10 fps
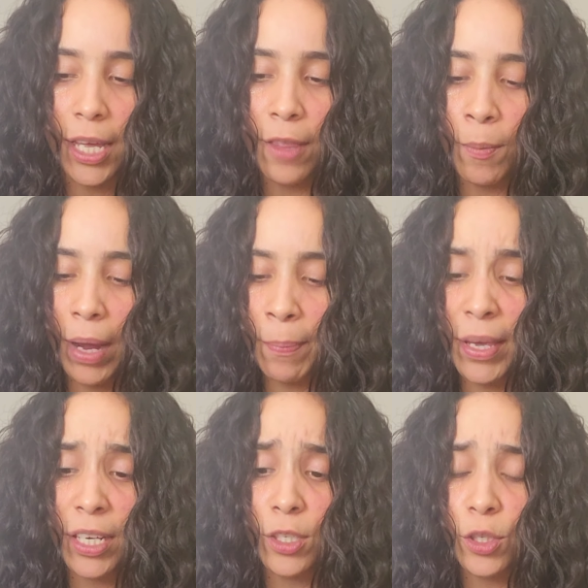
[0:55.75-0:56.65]
They might
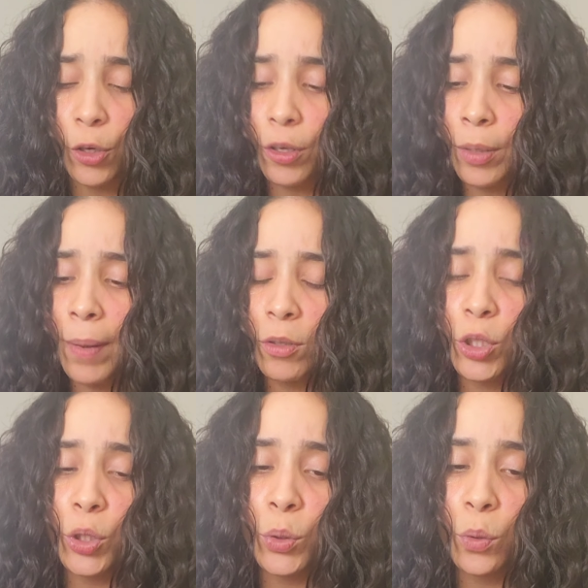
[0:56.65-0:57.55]
be concerned
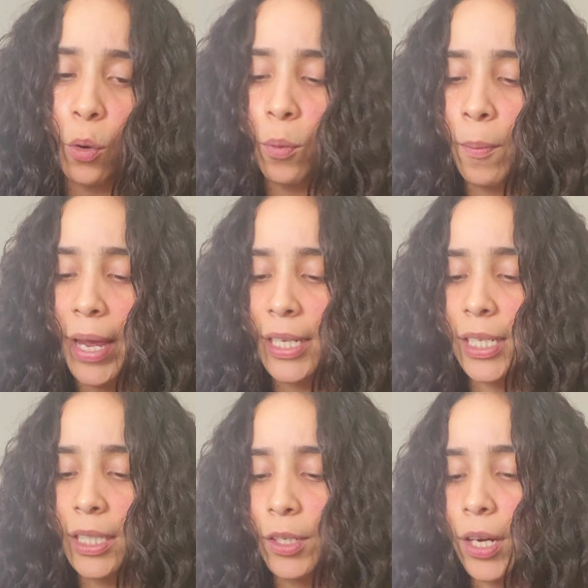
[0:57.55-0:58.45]
about you or
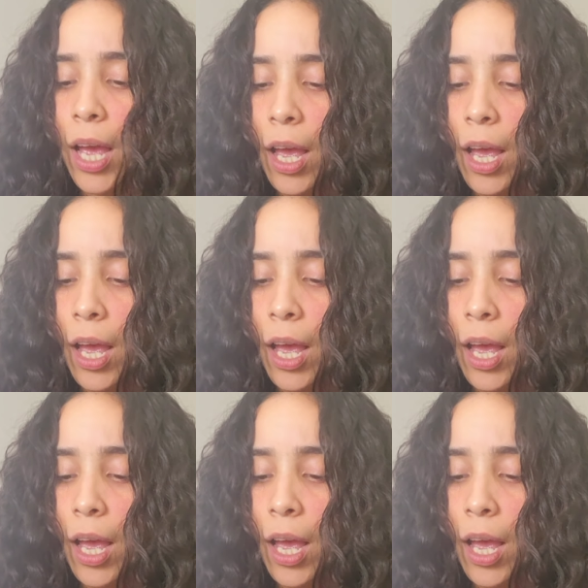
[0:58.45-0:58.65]
romantically